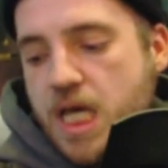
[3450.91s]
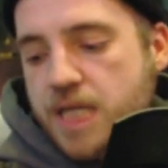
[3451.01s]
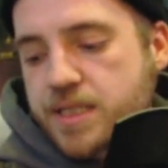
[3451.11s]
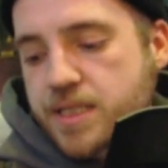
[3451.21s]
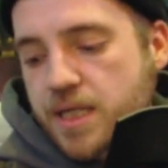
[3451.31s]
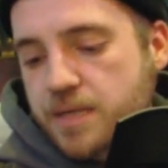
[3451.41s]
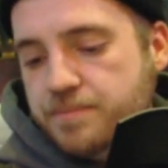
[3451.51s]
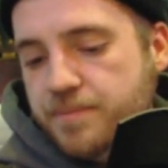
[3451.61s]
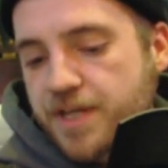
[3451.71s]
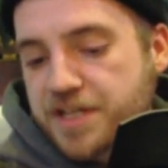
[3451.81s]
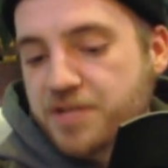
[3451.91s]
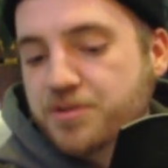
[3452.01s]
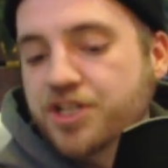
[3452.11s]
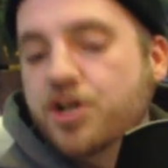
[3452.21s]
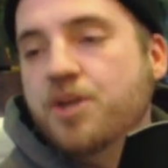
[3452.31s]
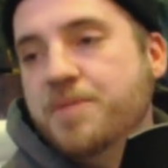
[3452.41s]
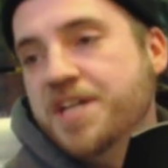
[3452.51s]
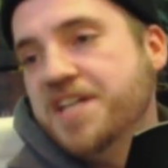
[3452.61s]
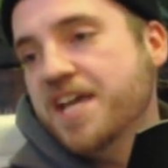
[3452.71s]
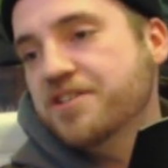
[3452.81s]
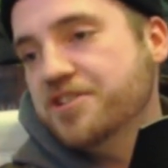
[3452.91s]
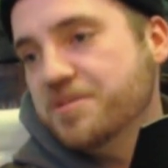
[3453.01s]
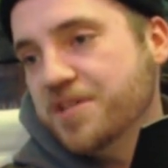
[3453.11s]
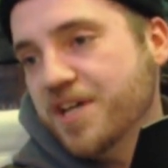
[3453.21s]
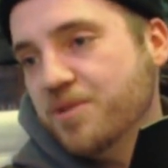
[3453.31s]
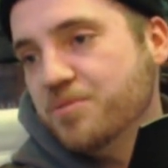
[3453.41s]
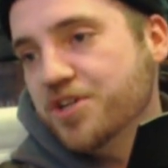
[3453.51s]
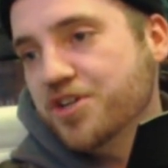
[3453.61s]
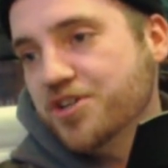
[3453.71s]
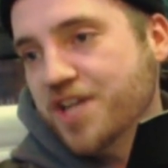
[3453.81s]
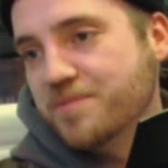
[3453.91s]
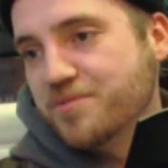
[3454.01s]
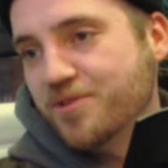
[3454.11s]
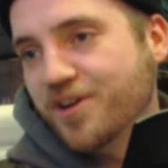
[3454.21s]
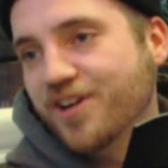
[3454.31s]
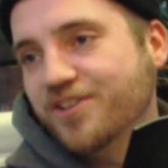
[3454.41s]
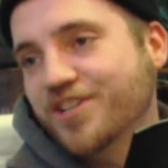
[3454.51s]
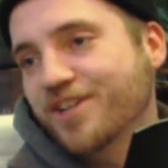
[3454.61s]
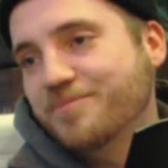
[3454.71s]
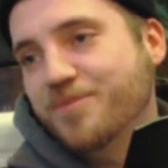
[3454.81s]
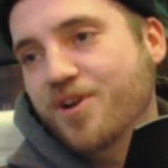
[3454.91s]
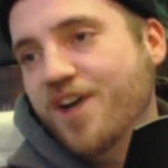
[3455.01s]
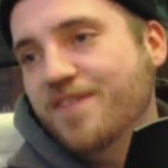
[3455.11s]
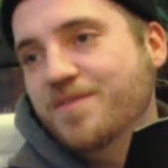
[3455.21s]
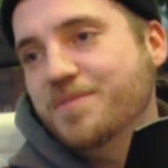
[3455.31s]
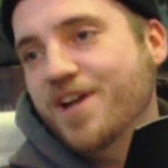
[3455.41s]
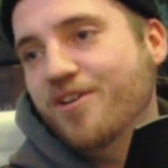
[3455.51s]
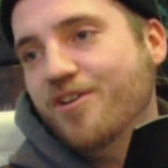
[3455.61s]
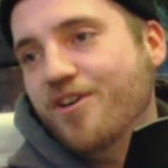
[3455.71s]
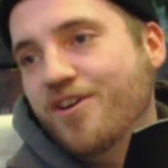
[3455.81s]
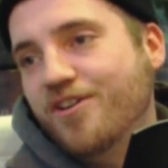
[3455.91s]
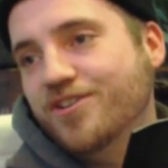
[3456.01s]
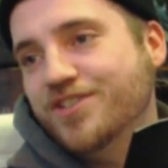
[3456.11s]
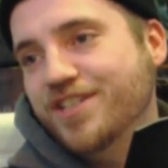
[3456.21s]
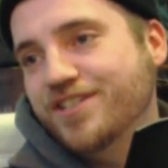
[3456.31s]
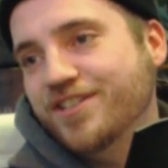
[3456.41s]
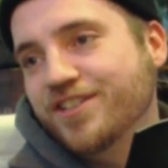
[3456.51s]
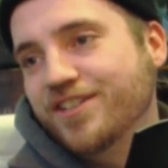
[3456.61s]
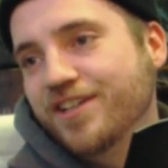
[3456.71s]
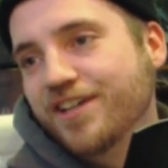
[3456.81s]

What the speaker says: And then he was like, "Oh man, Dan's gonna be out. Bring your skateboard." And I was like, "Bro, I haven't been out all season."